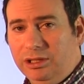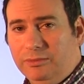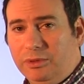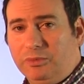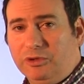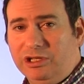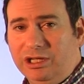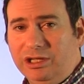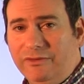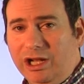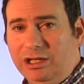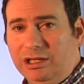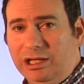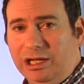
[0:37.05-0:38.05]
But predictive
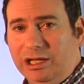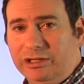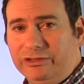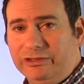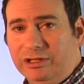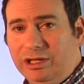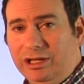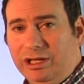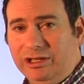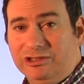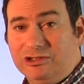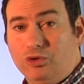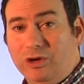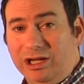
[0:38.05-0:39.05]
analytics
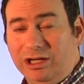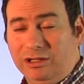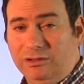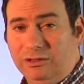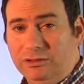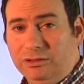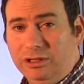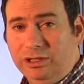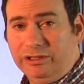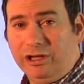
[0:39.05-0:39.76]
is critical